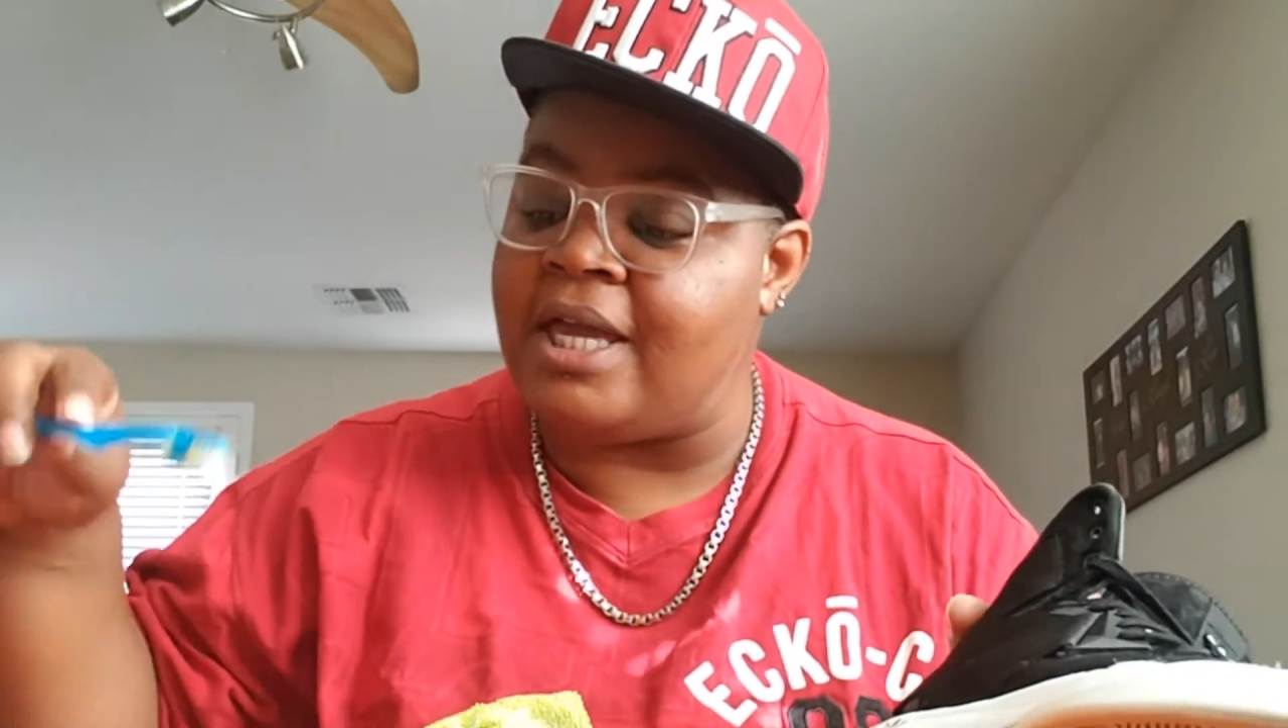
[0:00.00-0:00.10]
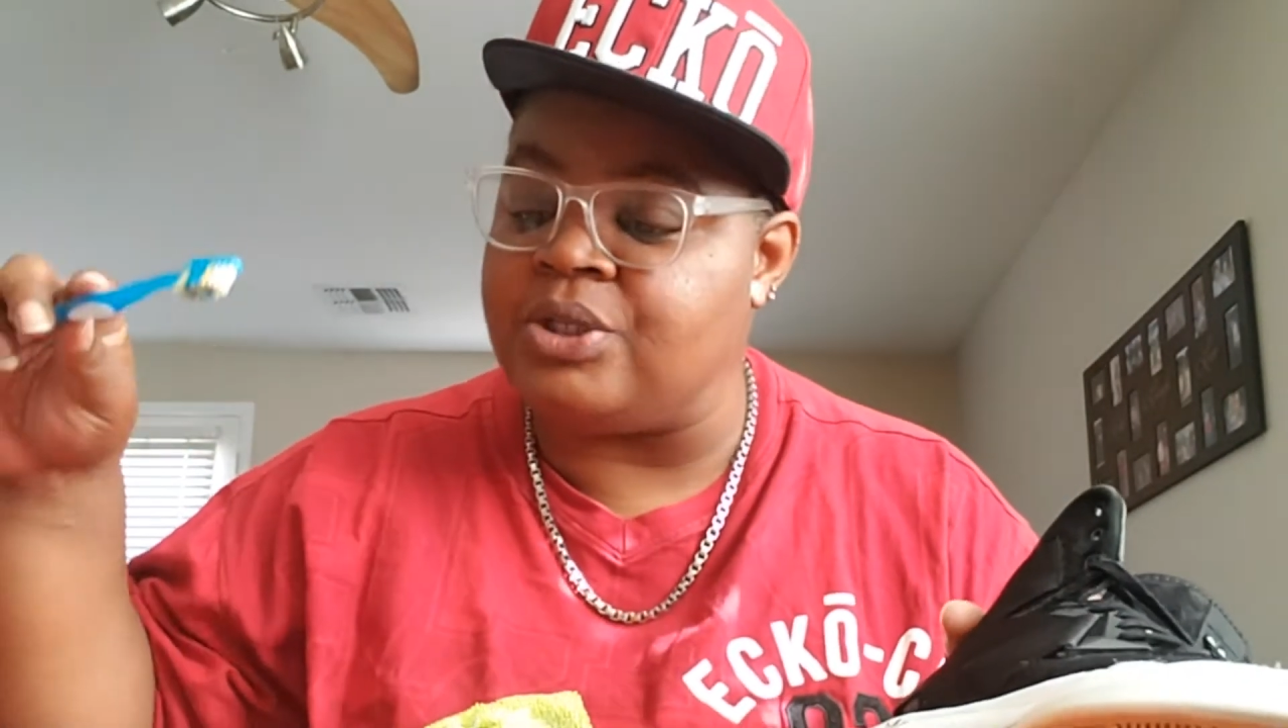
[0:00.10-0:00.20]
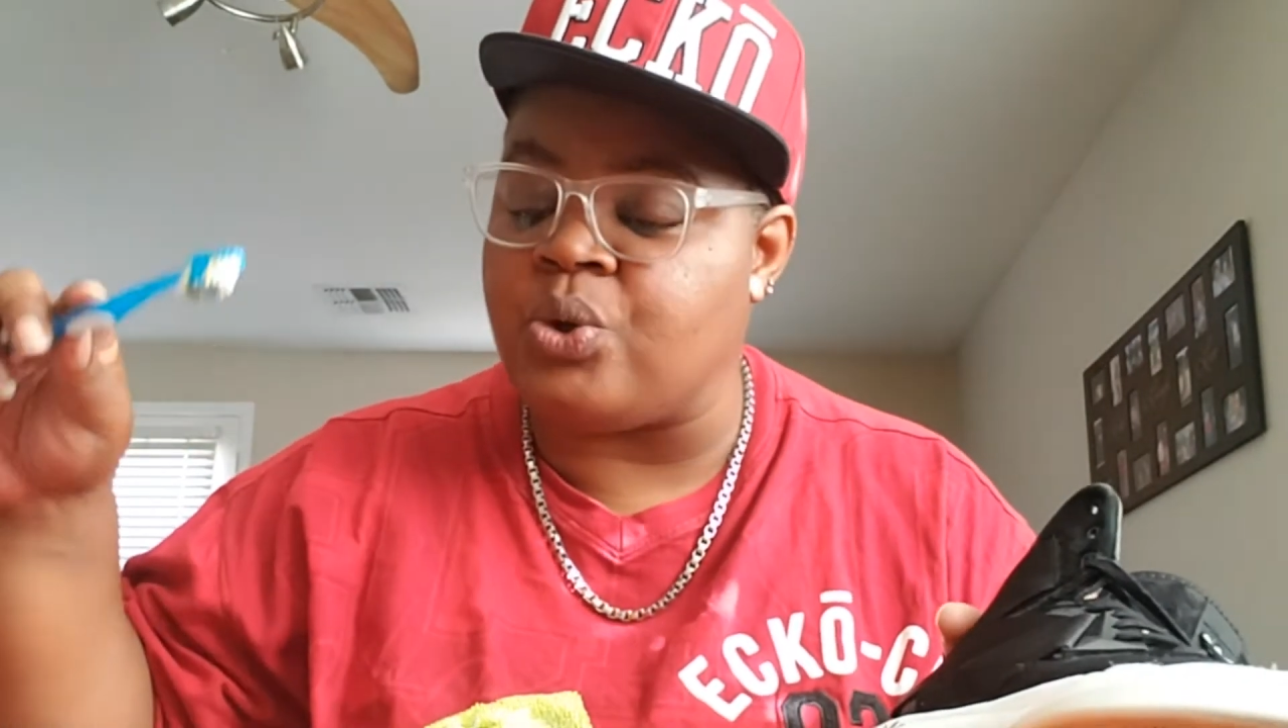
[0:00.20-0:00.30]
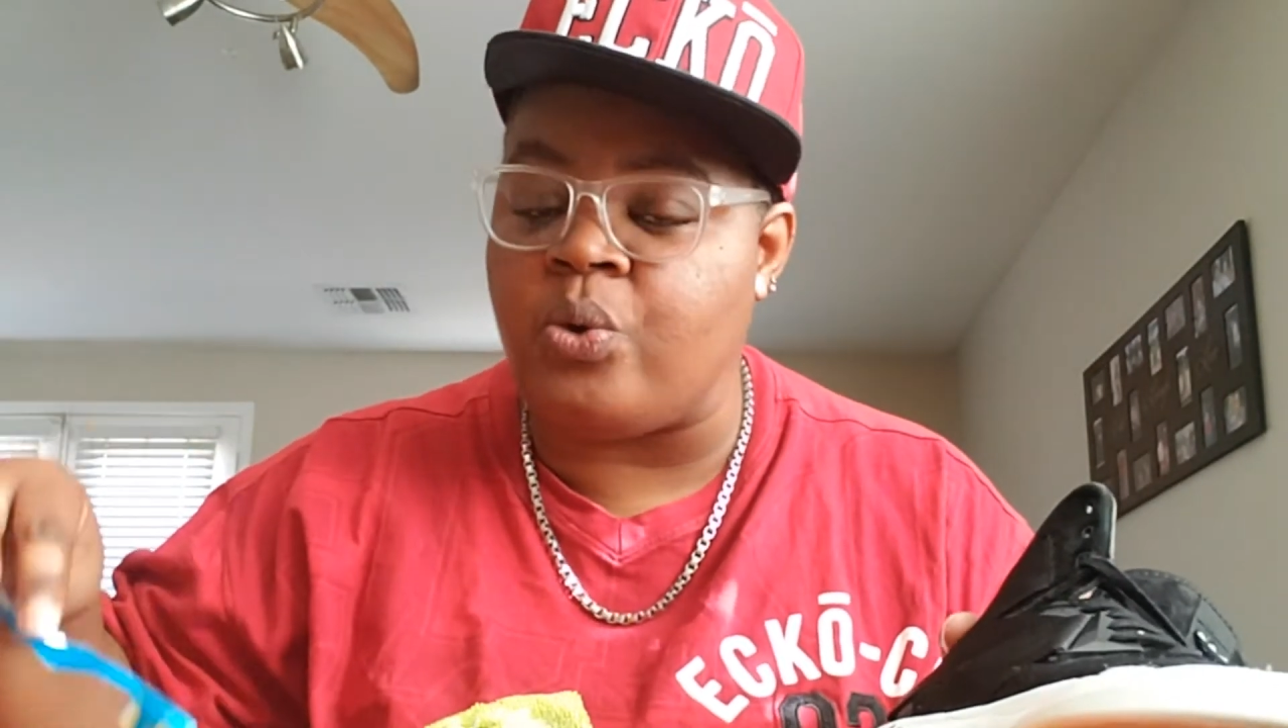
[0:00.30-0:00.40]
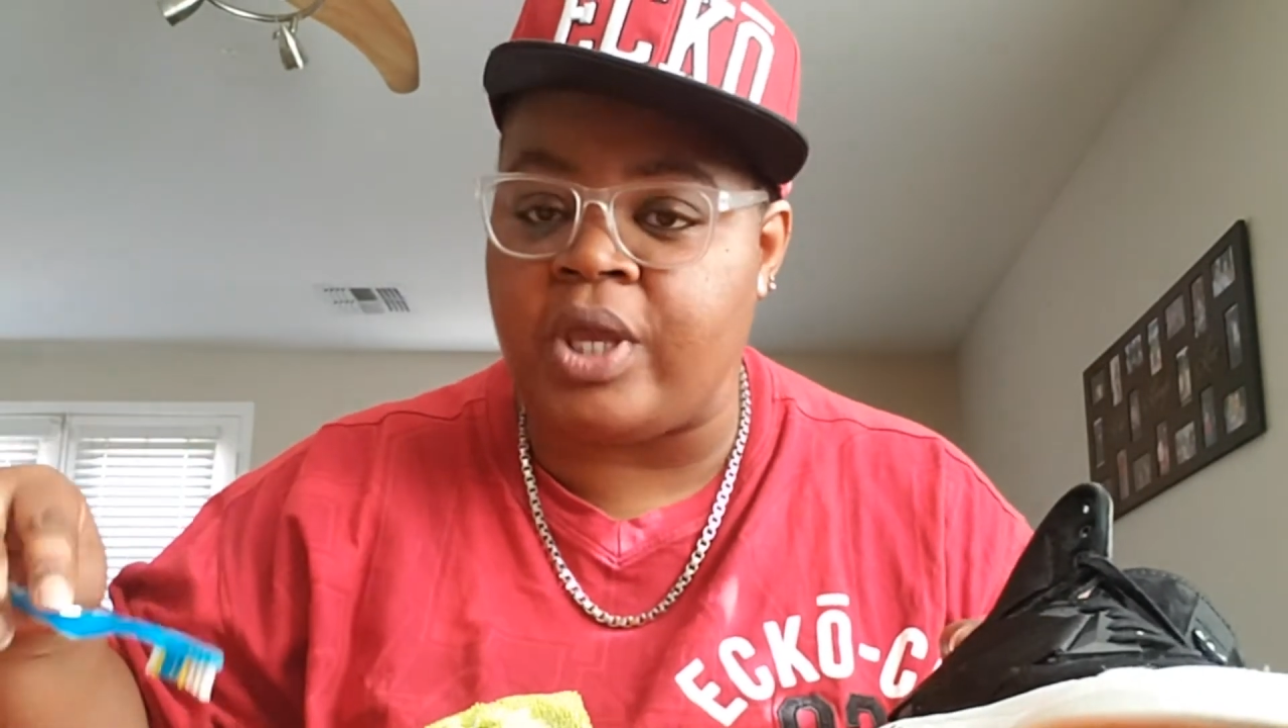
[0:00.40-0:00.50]

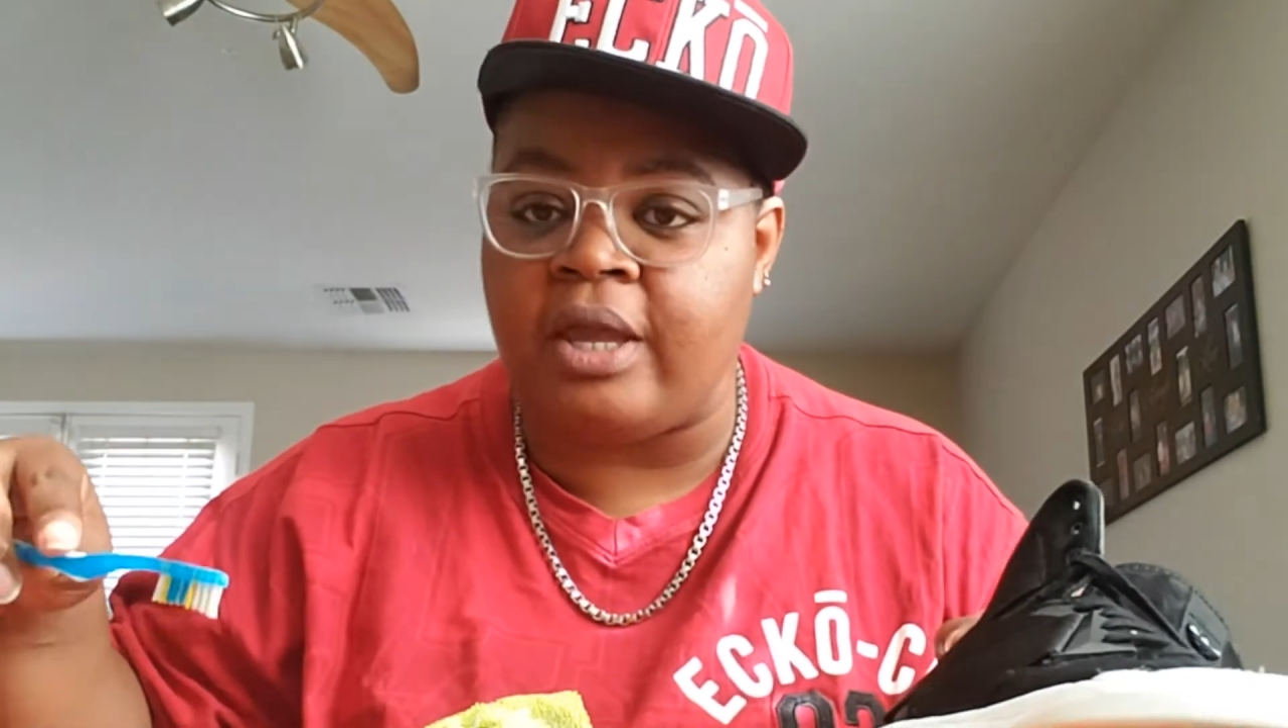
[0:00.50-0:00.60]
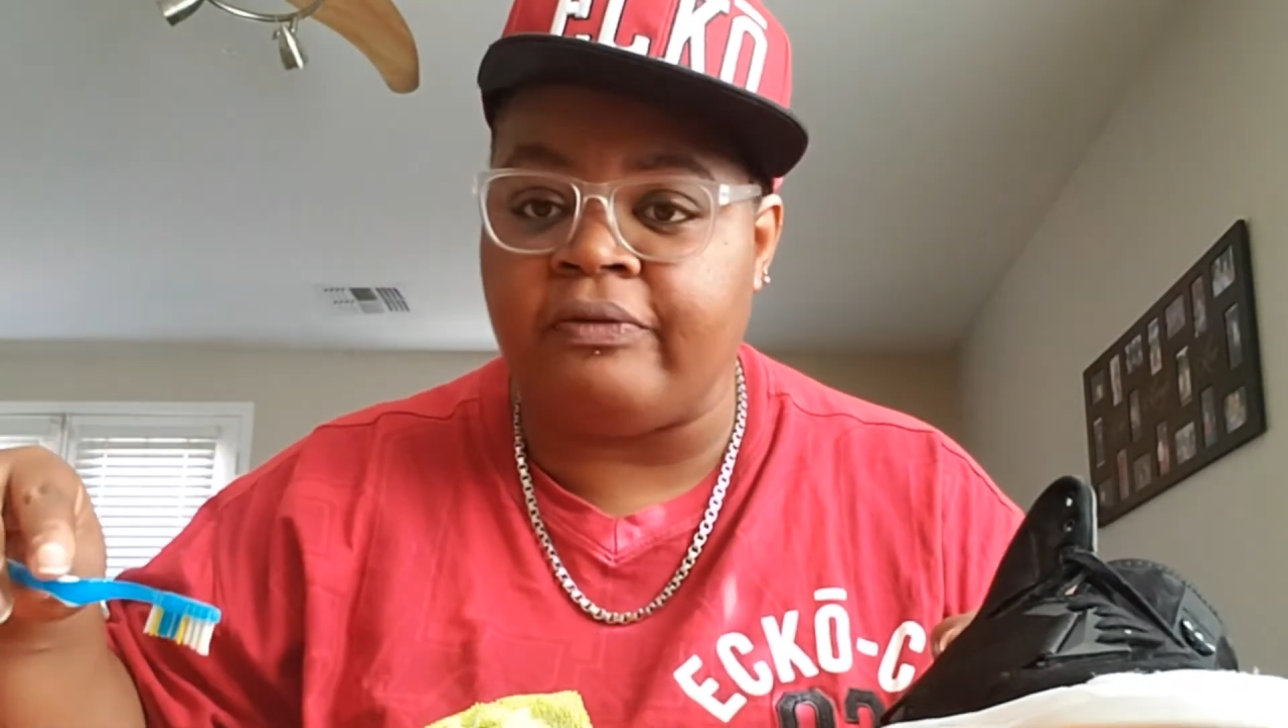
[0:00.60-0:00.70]
is okay